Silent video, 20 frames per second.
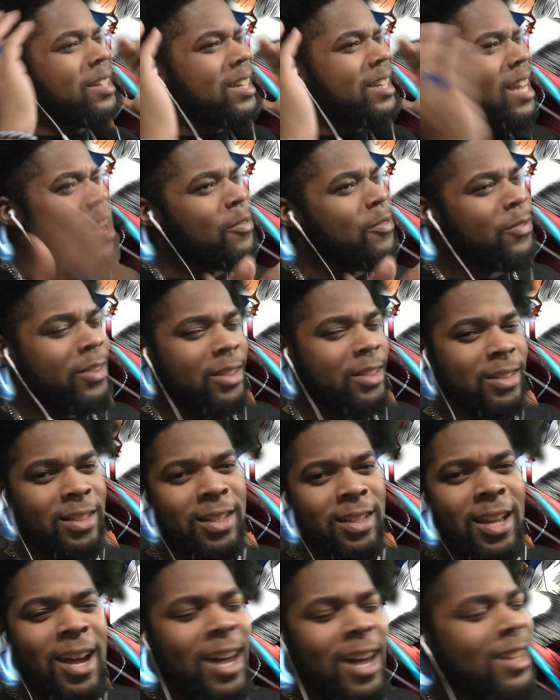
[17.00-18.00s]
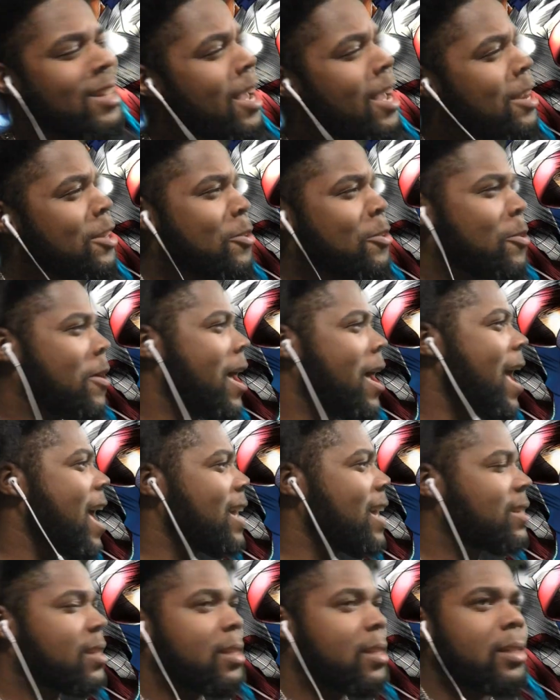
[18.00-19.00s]
never. A lot of you are
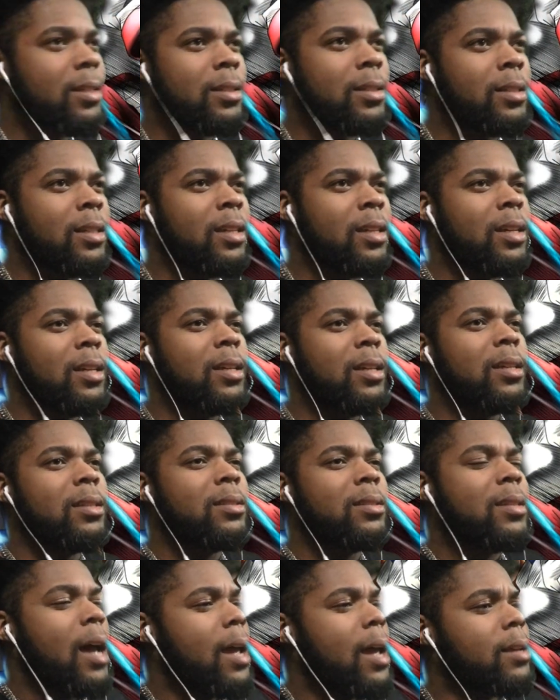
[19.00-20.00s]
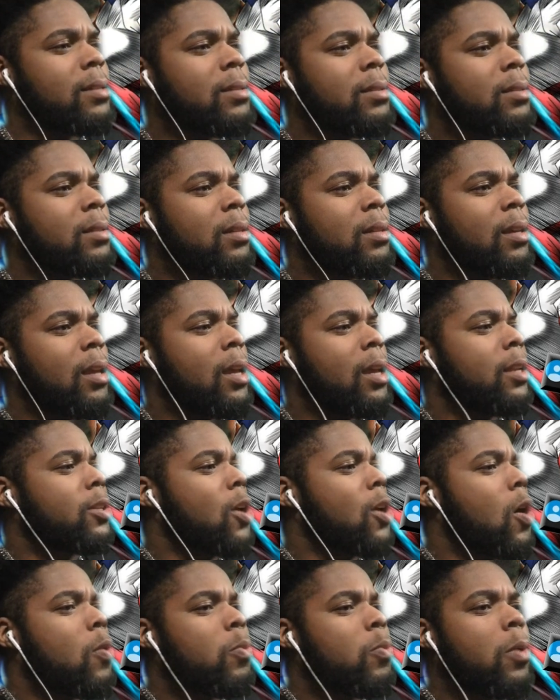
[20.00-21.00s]
asking, Tice, it
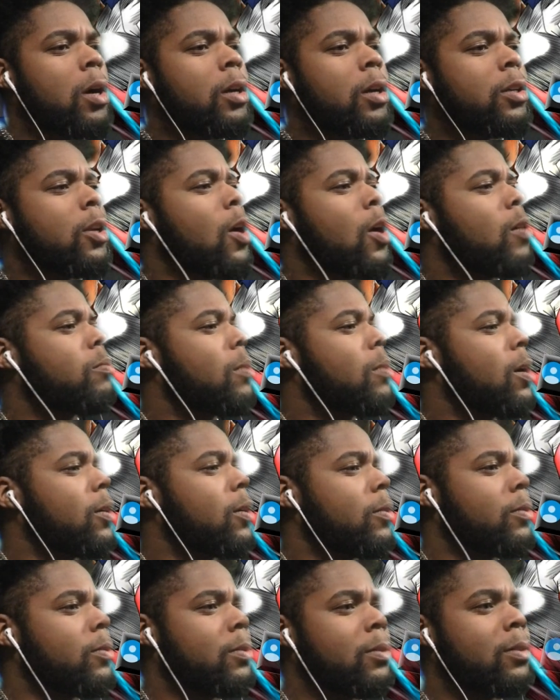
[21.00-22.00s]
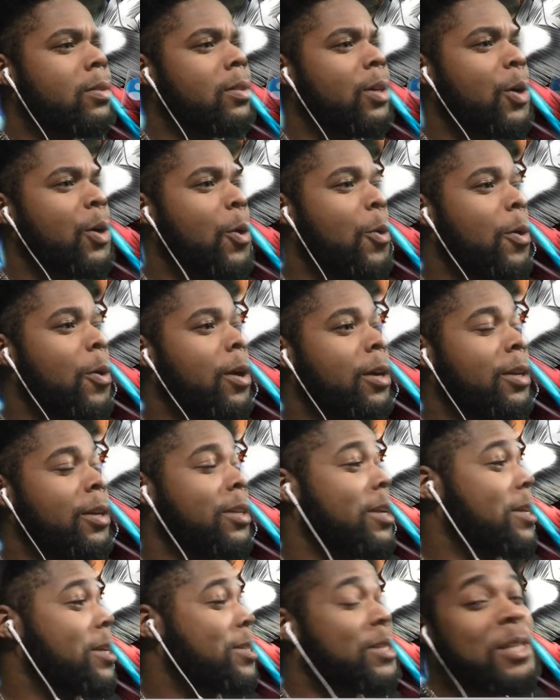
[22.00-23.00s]
don't work no more. Or
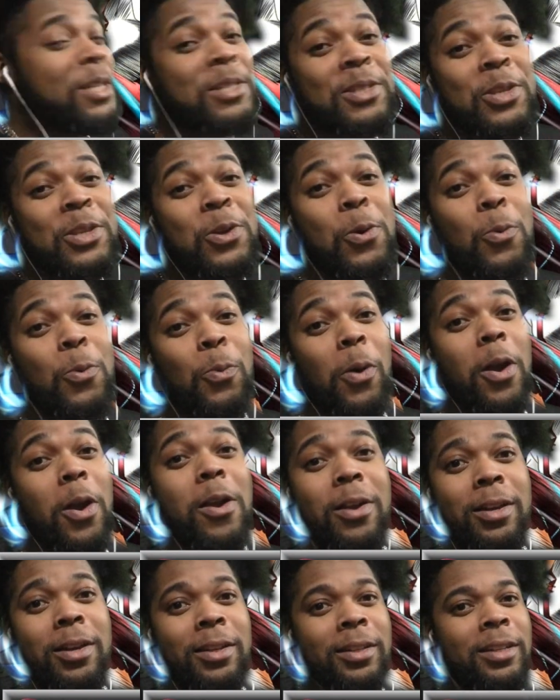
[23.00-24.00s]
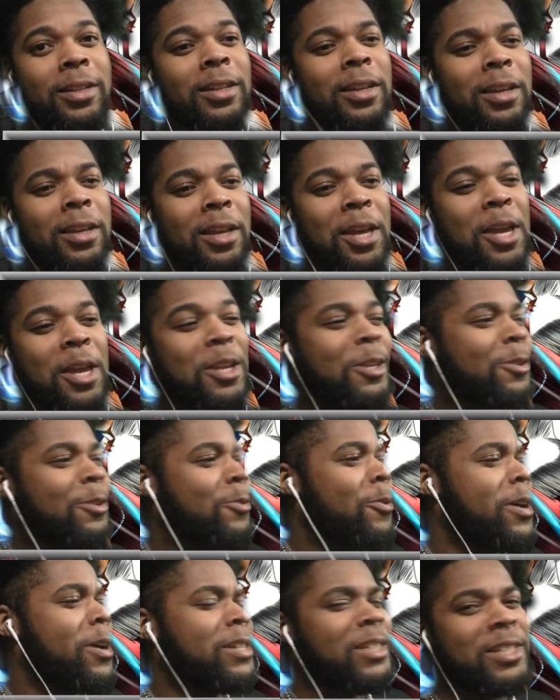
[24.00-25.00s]
does this still work? And the
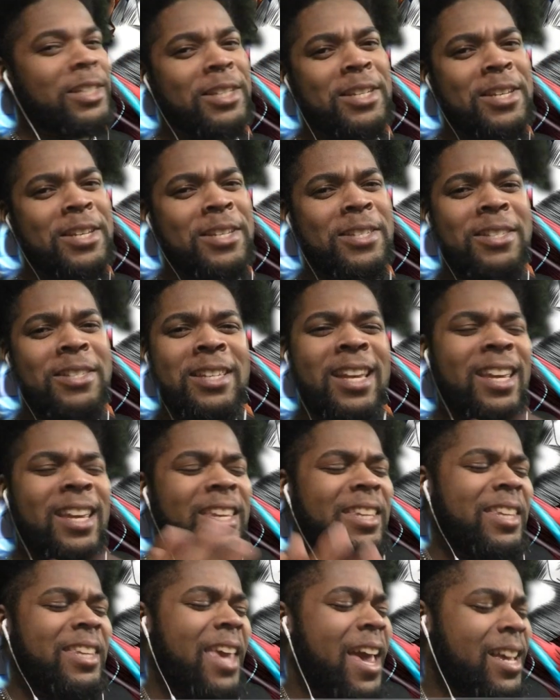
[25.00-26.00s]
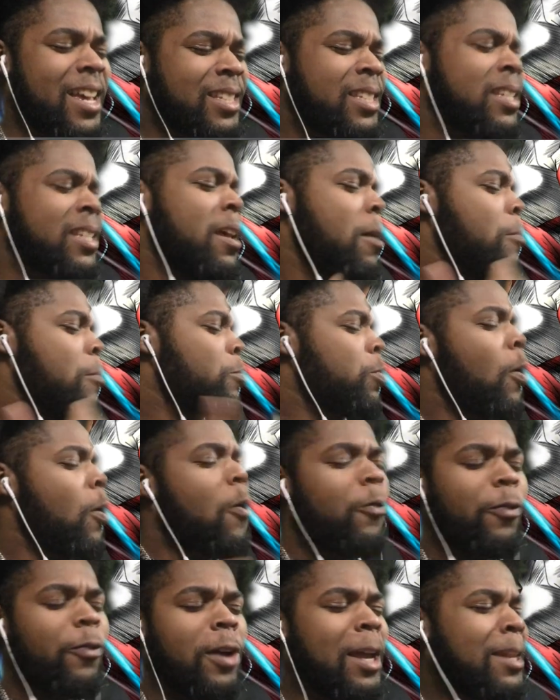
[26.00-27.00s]
question is, yes,
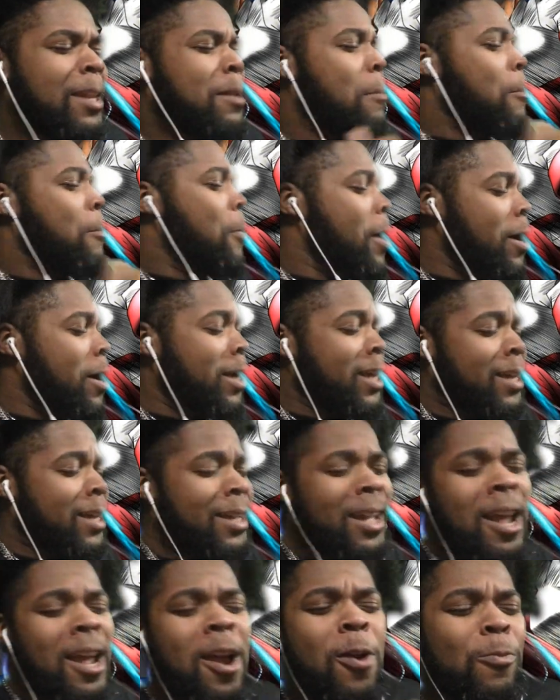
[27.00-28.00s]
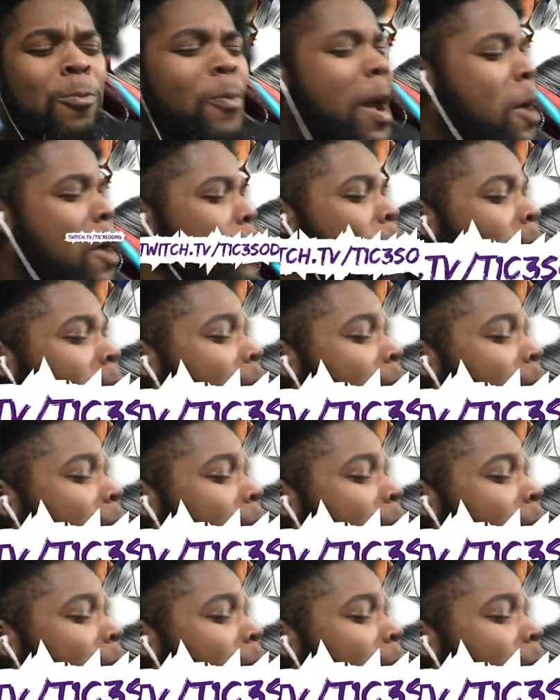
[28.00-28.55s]
proof in the pudding, right on